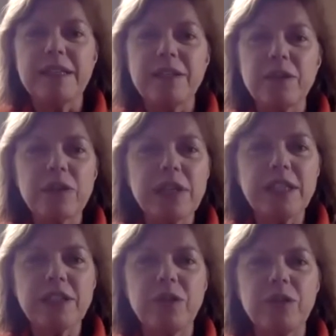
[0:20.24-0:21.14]
talking
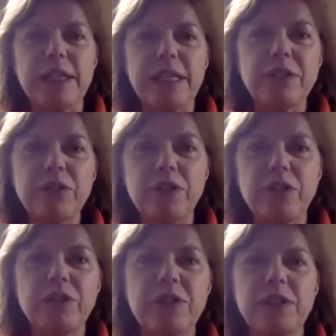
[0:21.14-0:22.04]
to and
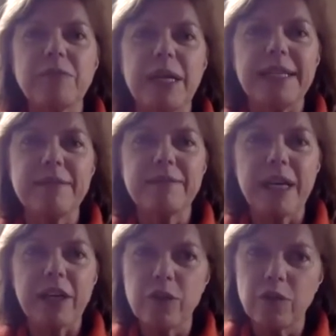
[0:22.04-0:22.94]
introducing my
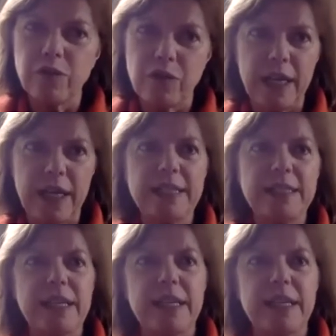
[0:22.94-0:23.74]
good friend